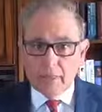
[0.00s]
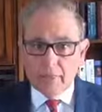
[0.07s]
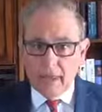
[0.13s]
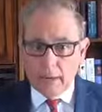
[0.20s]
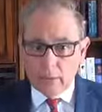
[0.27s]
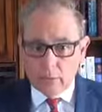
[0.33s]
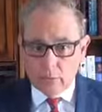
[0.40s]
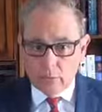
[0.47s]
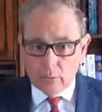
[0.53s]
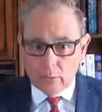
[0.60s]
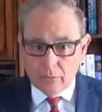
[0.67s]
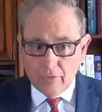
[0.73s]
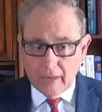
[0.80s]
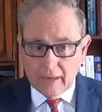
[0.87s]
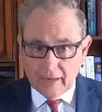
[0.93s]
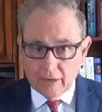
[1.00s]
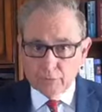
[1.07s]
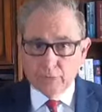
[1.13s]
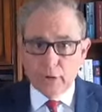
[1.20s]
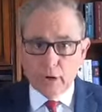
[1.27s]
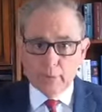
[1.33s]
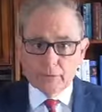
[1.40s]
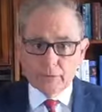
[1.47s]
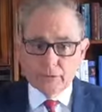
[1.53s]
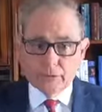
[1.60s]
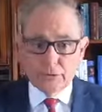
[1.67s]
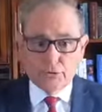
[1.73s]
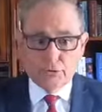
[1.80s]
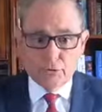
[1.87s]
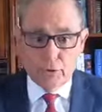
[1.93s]
that his promises
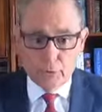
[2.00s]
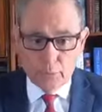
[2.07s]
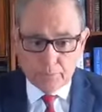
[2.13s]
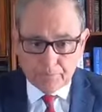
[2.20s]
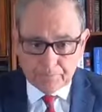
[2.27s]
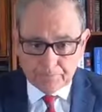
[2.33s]
are true.